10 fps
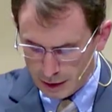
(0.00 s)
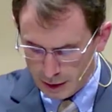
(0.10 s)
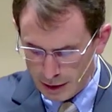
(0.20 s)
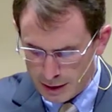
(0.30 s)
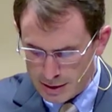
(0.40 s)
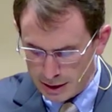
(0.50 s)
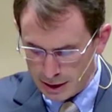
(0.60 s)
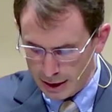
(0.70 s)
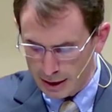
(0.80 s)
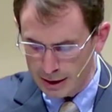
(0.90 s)
It is
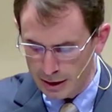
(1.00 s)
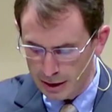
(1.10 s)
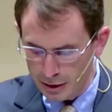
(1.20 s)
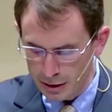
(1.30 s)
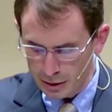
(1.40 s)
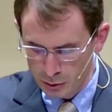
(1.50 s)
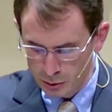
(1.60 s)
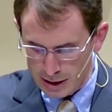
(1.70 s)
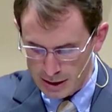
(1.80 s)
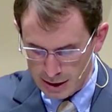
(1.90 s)
an adherent who
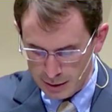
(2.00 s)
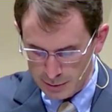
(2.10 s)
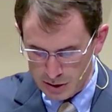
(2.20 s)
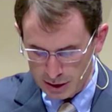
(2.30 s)
accepts